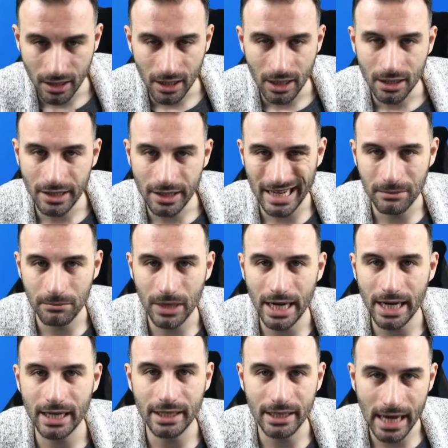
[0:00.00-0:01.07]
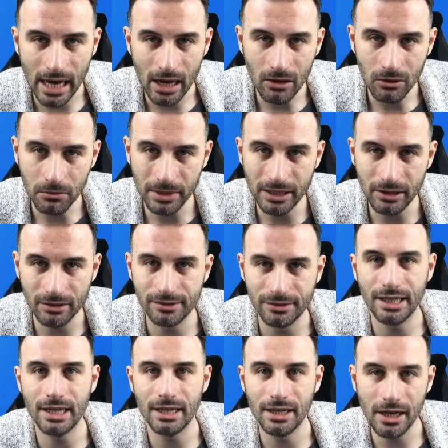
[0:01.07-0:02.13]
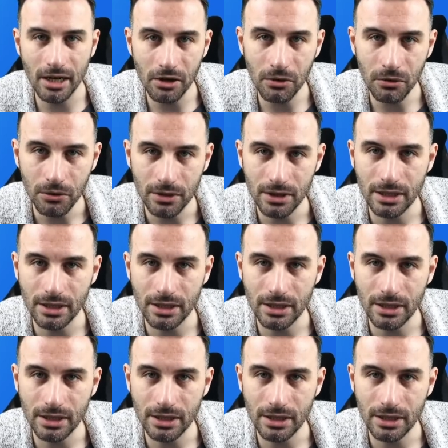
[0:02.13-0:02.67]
They are buying now because they know